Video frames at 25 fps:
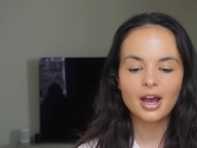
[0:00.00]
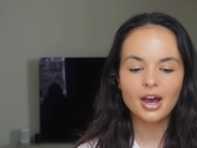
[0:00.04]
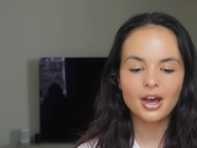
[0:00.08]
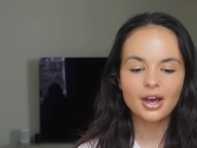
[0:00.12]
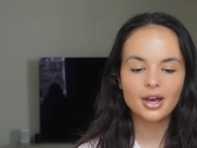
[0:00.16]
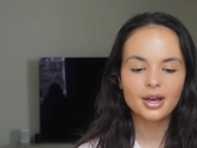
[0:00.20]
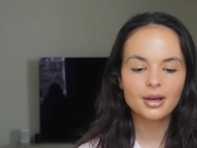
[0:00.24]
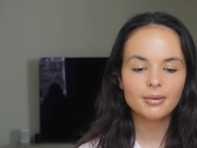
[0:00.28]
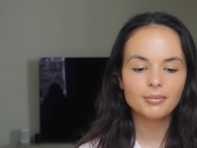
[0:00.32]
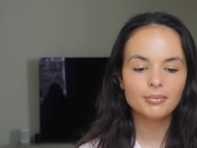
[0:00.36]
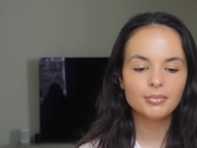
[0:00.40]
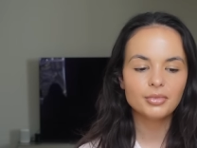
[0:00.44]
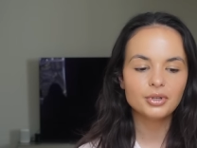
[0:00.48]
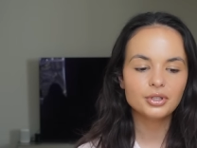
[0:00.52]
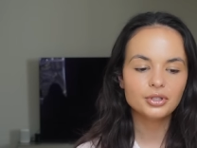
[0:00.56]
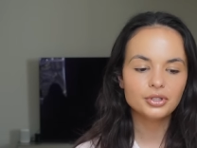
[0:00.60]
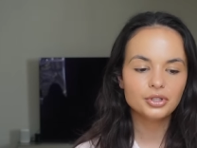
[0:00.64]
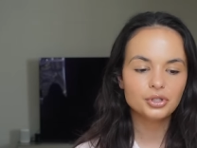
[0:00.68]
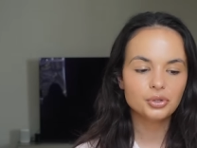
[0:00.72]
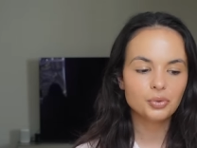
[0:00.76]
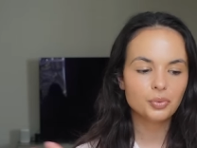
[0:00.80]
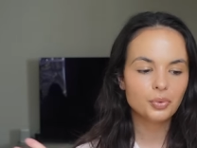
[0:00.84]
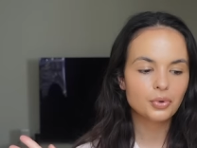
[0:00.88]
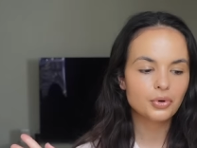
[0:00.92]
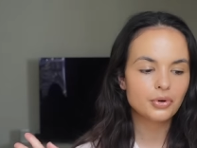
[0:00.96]
um,
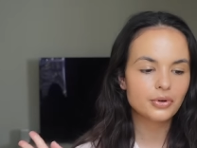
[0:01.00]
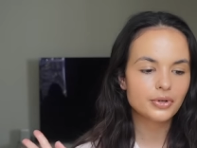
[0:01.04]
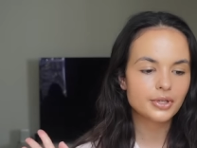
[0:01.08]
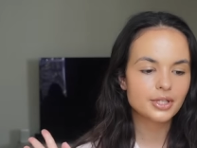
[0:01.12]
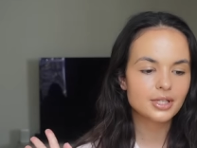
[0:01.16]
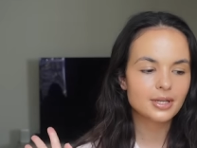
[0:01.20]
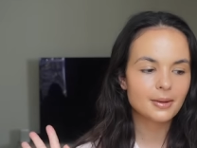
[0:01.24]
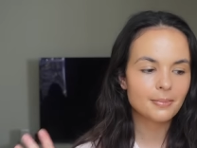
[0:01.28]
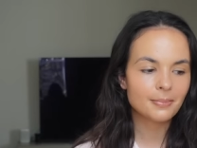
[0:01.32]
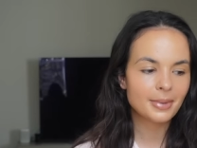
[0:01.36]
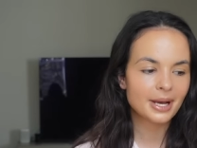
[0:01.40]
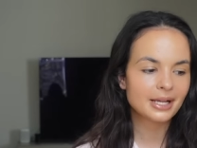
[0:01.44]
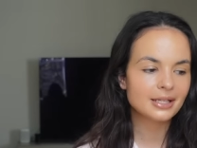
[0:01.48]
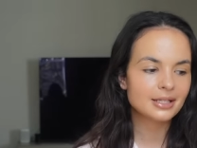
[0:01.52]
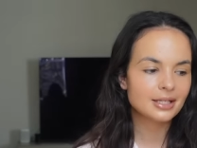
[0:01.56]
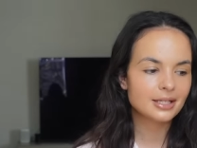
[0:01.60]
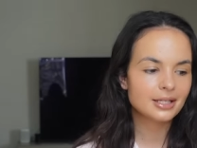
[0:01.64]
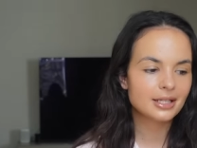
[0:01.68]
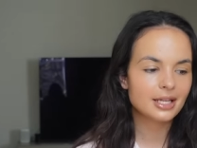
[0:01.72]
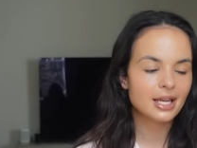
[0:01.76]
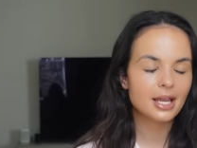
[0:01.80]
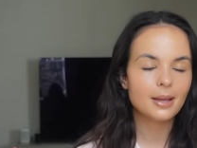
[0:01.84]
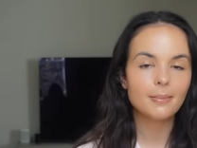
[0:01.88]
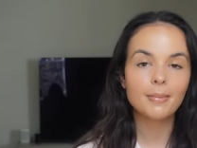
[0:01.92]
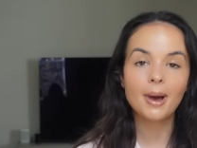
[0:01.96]
towards
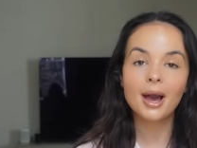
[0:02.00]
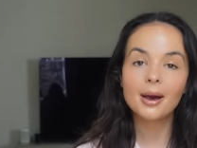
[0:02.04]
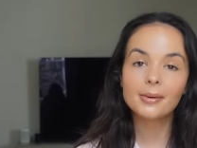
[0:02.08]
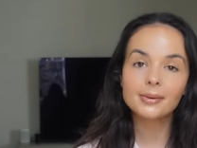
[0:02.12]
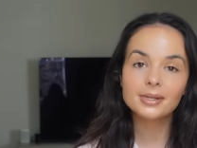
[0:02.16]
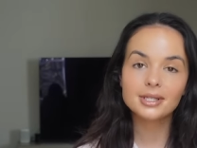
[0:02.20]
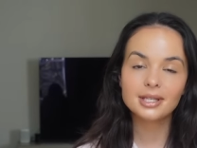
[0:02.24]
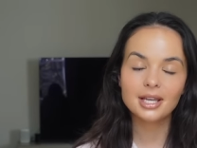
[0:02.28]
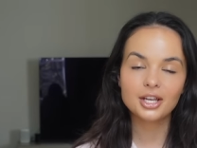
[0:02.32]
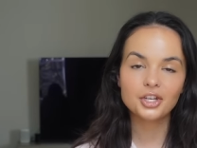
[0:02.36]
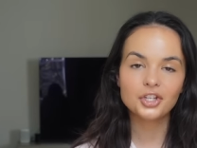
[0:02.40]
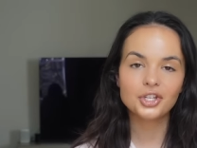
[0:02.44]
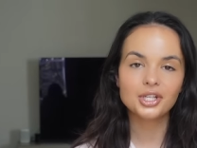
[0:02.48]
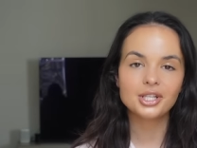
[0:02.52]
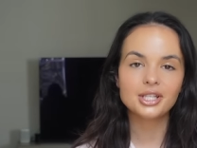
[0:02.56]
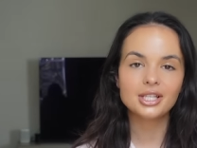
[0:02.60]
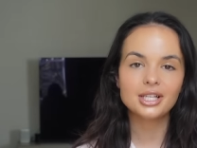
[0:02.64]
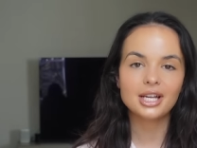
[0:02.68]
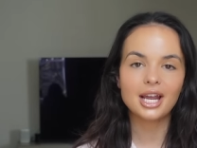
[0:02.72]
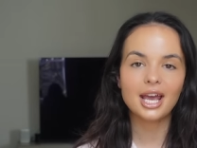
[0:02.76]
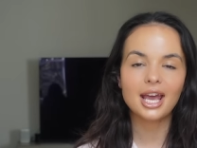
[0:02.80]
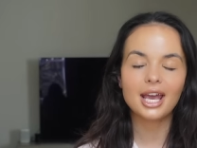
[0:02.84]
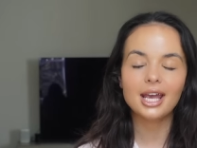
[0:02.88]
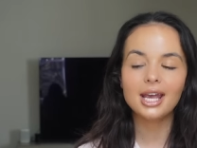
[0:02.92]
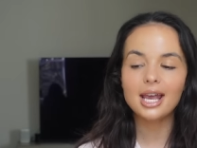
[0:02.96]
Battersea Power Station
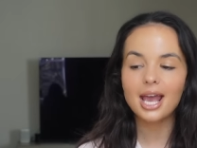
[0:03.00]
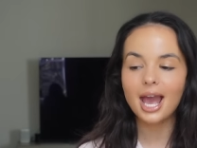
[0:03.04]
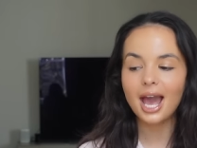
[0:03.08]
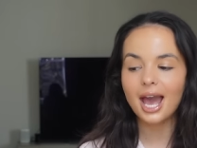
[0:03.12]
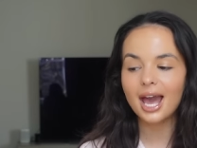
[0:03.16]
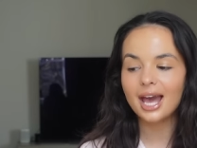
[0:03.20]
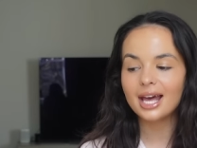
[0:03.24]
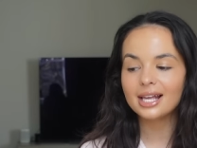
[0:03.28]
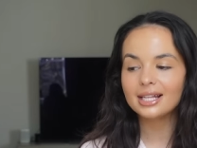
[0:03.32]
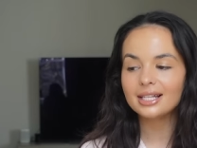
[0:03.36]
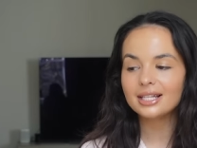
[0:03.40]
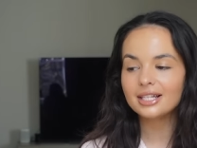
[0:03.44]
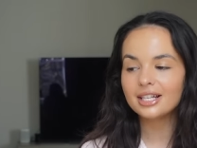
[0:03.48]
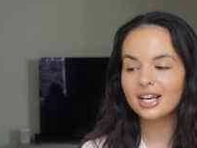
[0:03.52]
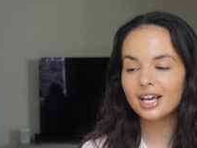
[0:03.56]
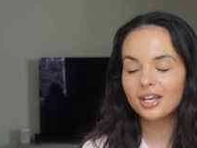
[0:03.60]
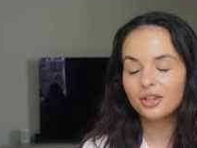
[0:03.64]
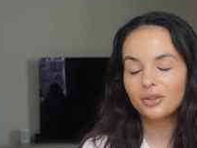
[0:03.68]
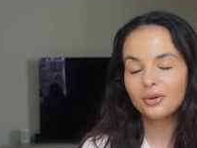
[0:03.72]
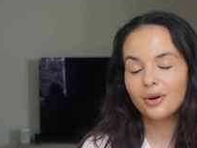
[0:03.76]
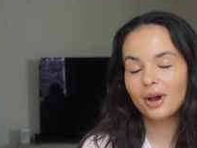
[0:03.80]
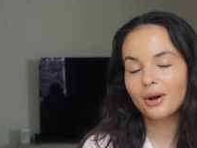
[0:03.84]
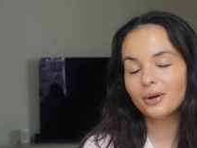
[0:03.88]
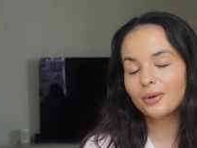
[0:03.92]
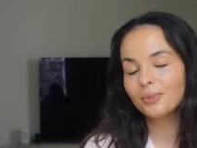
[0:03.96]
today and I
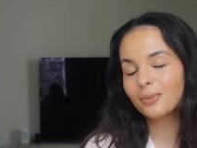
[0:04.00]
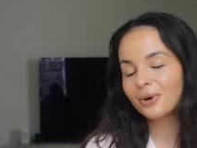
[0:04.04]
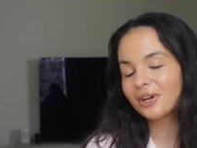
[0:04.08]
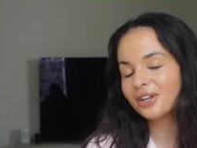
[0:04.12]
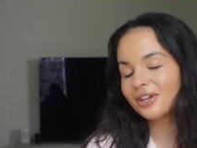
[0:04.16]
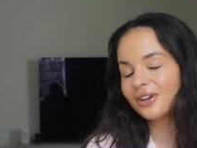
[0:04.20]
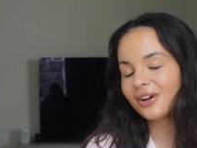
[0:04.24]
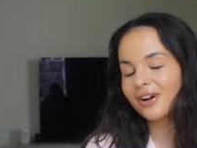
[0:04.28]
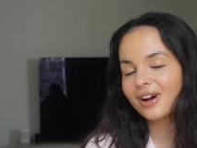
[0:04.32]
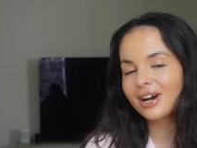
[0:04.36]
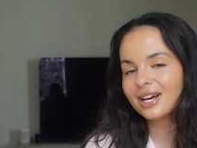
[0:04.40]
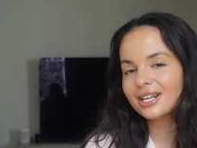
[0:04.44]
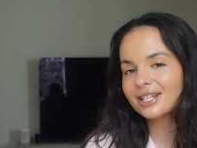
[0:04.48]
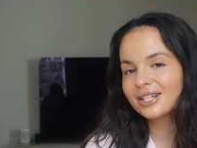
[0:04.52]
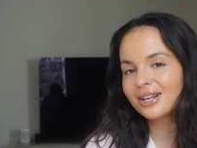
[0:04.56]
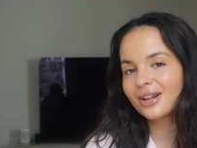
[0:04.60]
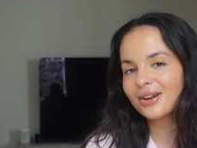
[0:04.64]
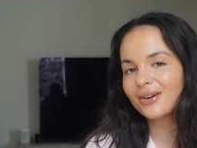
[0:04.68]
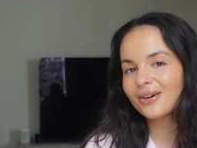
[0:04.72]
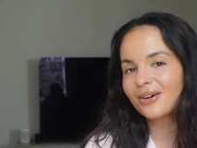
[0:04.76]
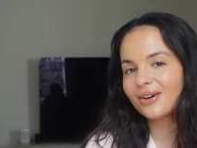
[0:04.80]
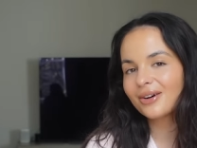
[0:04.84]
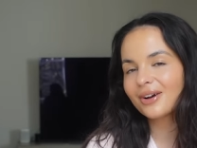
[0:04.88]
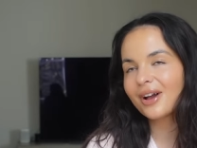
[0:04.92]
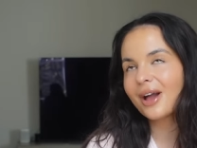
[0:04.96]
thought I'd bring you guys
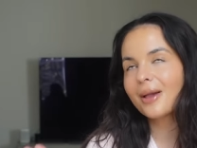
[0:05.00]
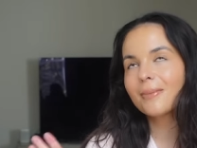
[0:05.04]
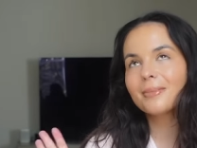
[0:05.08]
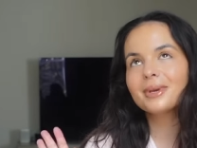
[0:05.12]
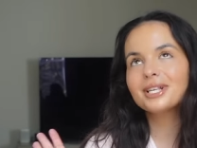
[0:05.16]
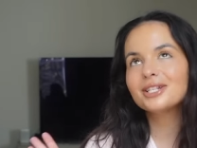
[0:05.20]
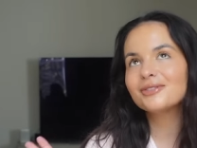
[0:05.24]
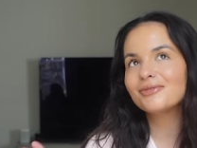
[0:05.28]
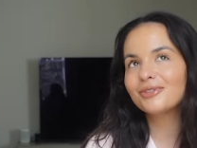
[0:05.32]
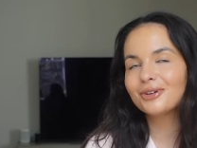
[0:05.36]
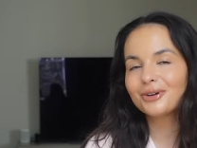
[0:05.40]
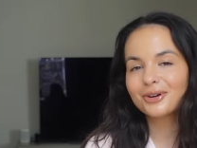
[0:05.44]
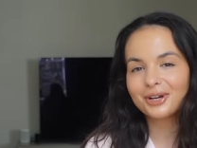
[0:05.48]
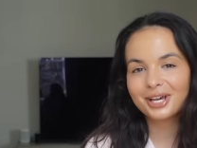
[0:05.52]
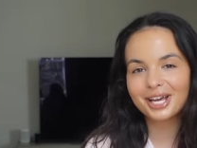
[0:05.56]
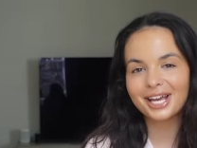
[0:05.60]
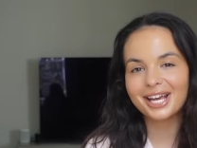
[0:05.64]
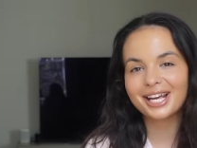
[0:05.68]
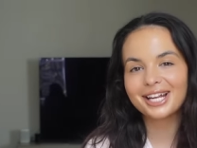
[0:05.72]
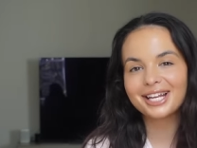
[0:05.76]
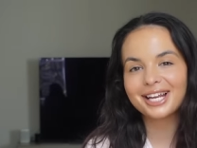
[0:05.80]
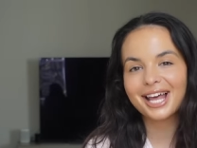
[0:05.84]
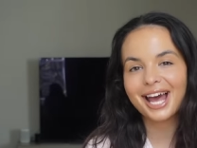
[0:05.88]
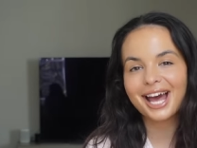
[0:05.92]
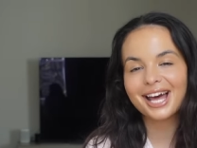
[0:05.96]
along. I miss
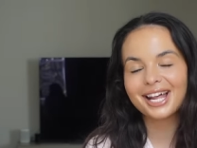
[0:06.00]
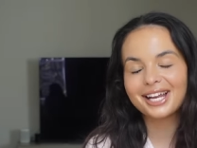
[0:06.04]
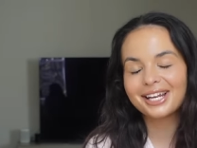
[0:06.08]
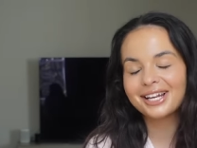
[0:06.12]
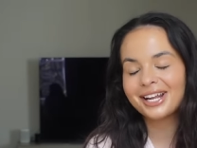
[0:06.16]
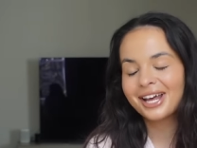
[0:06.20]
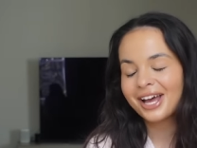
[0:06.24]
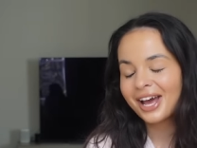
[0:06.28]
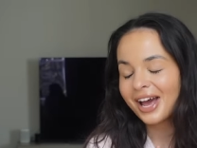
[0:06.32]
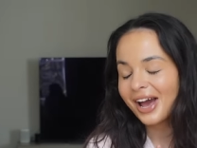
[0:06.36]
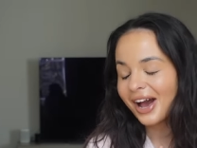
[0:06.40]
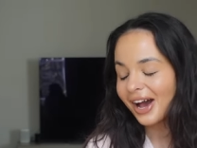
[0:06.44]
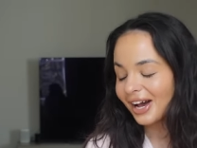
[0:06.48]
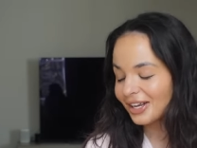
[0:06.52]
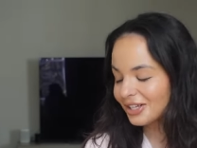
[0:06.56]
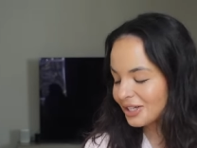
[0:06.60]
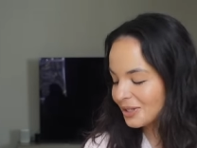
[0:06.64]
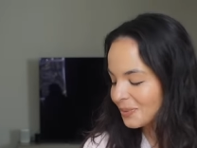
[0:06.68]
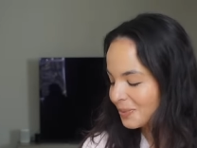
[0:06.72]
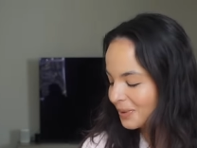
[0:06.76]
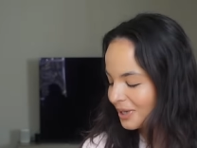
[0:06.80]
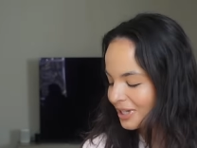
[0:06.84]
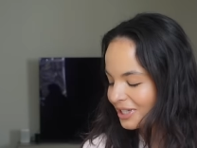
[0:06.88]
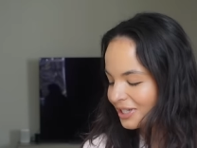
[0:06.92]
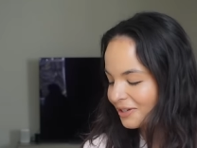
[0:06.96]
vlogging and I
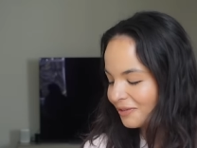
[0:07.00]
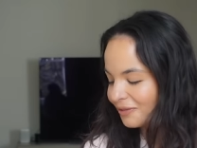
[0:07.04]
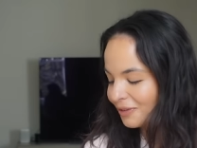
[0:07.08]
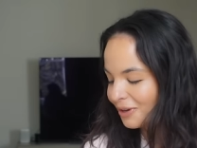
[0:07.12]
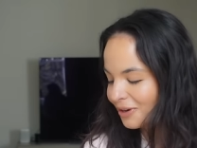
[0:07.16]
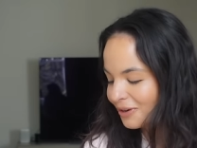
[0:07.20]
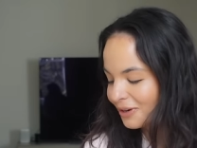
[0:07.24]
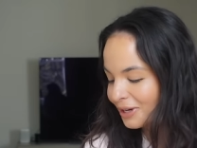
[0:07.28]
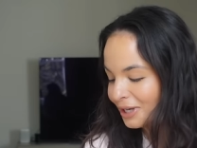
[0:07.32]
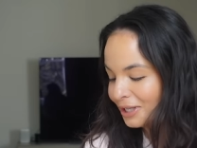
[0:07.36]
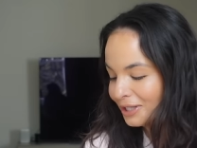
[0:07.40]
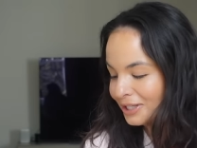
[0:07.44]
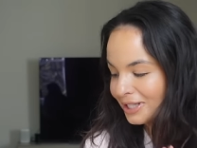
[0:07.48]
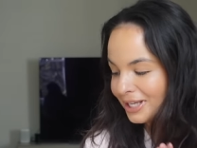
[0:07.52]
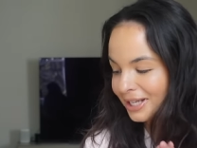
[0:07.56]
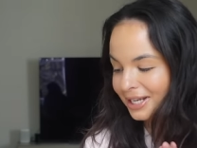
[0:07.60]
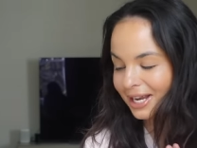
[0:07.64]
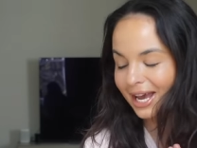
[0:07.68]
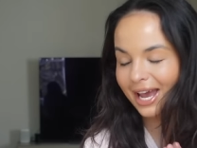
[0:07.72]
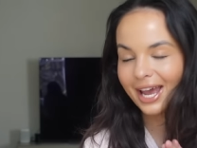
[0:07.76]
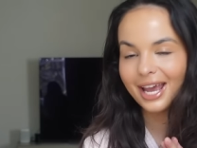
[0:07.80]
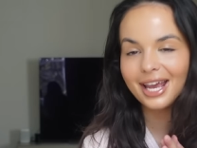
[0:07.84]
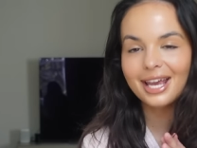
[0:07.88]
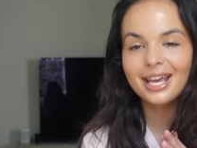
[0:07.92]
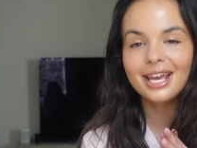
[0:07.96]
just wanted to vlog
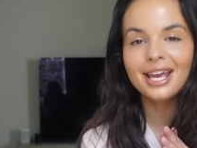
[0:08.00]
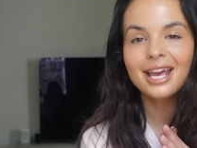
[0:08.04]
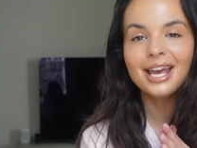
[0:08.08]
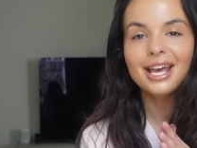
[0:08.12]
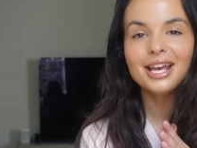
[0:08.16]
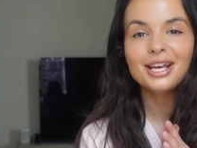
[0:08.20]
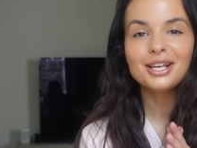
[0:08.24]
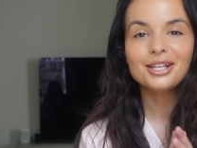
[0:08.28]
today.